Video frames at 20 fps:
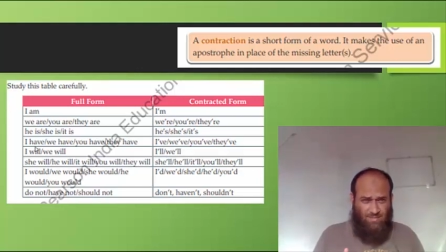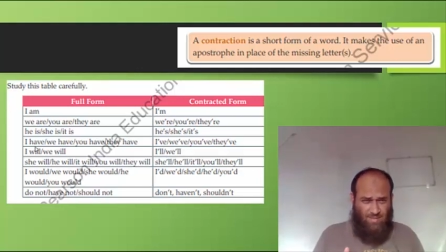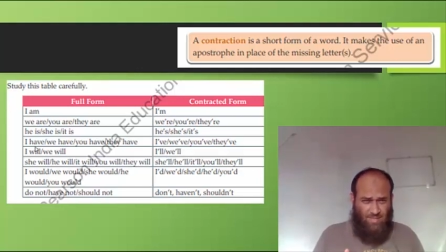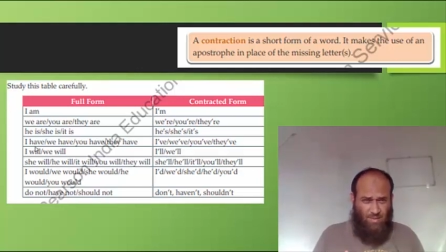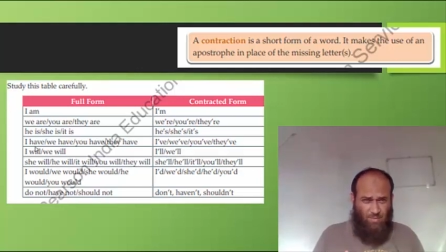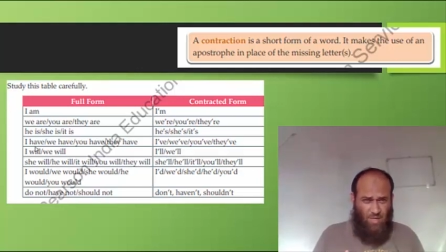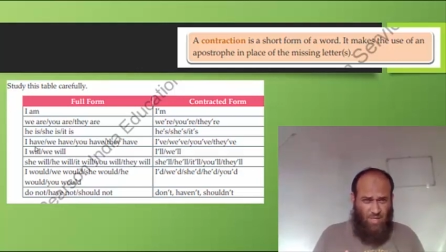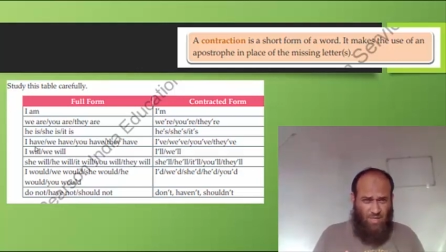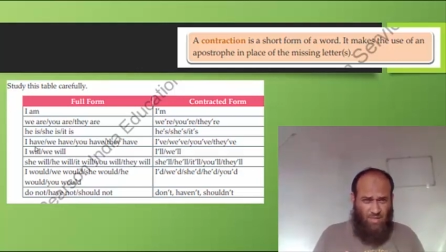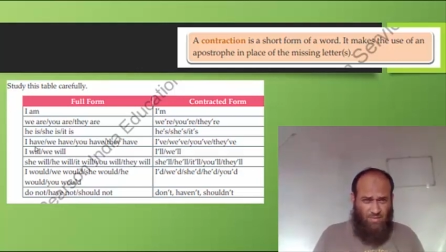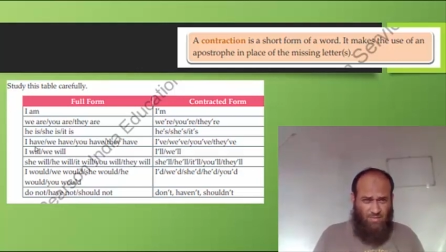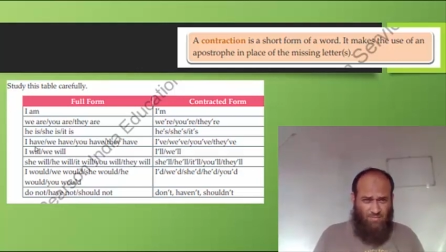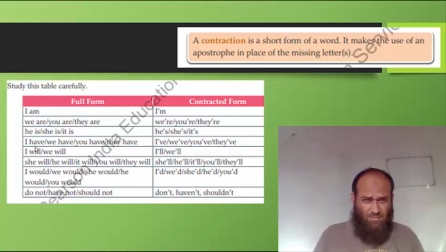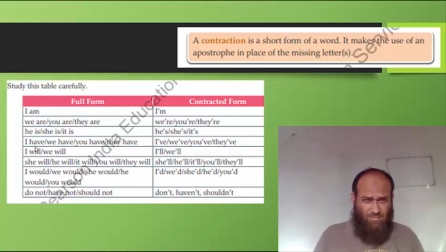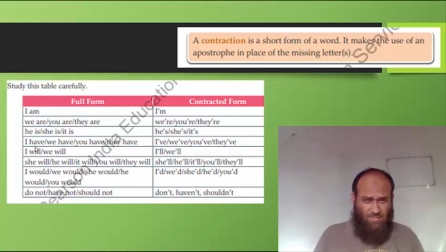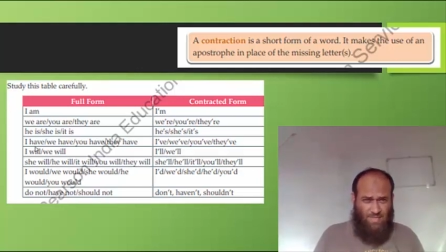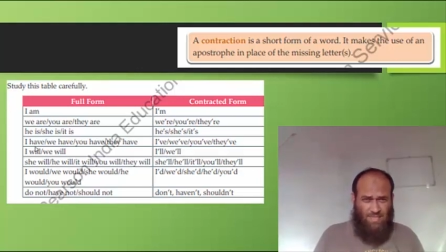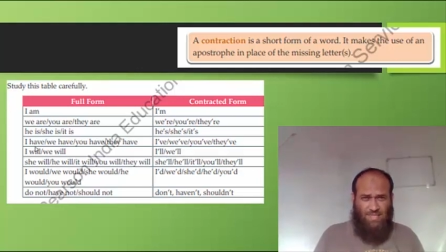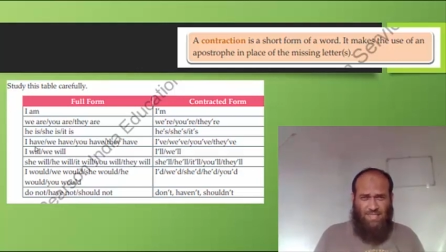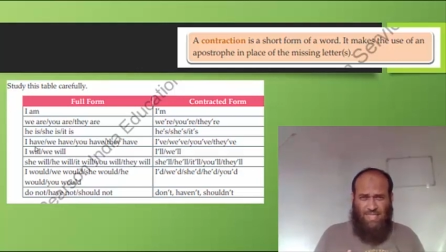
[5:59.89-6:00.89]
Come on,
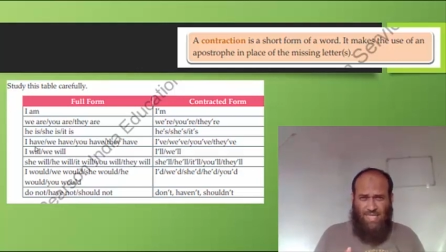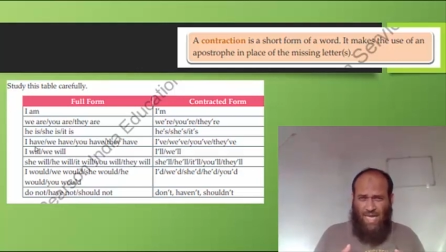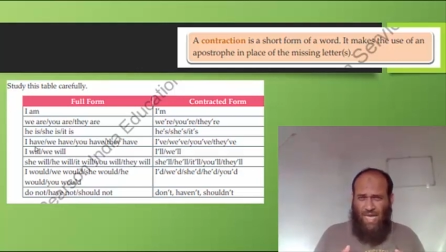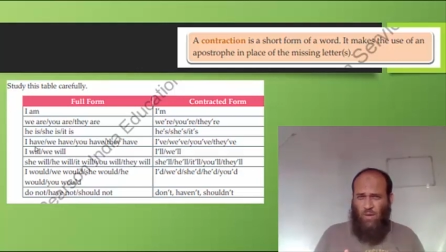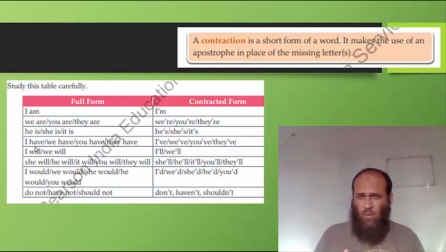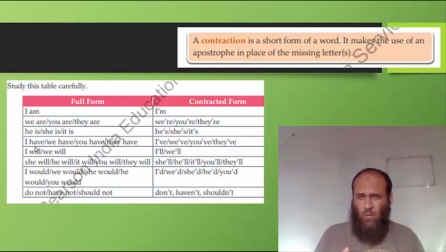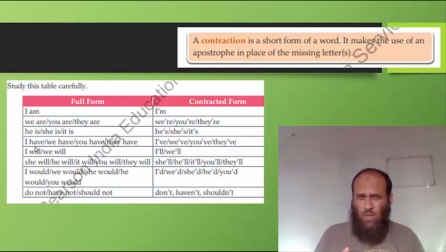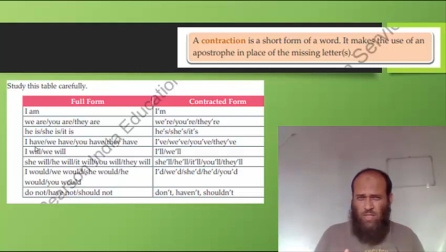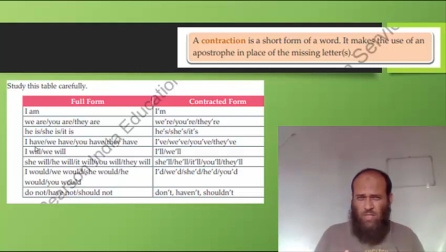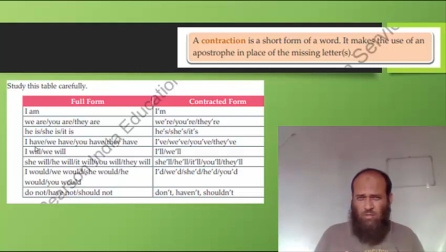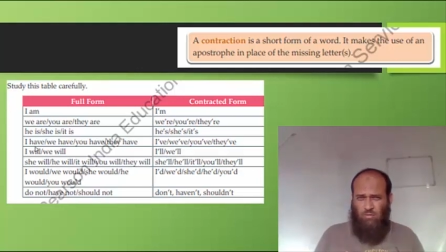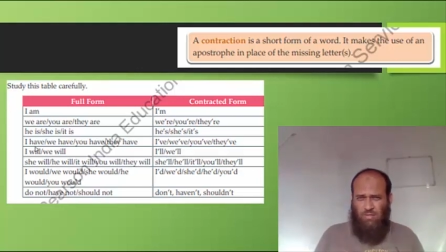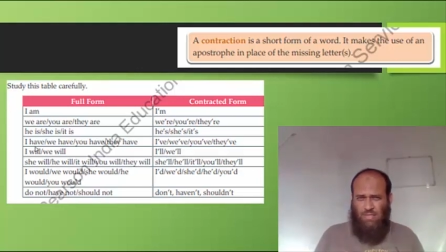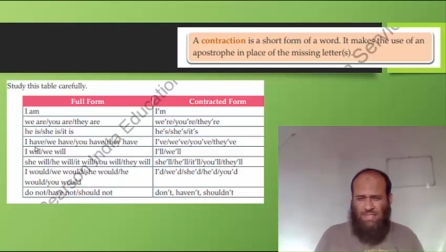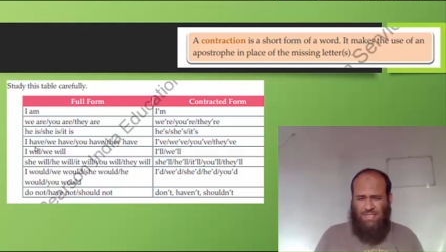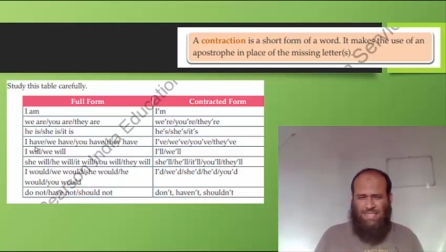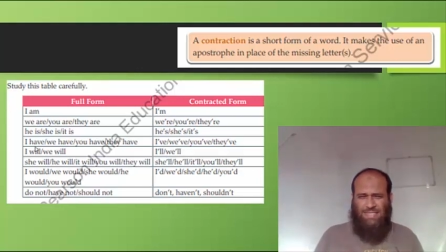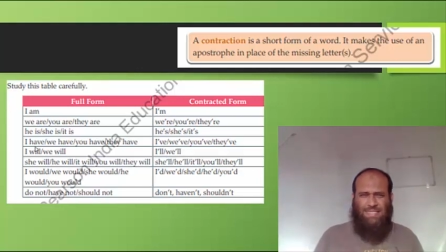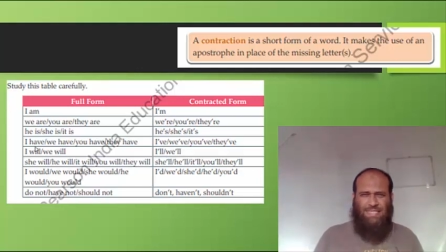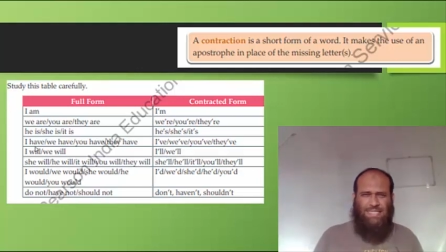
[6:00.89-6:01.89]
can we do
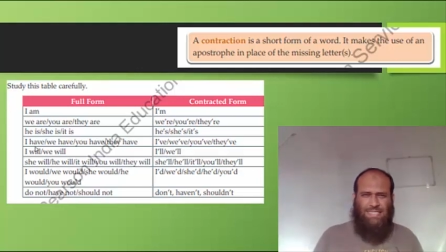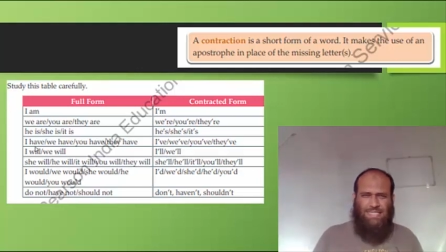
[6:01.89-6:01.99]
it?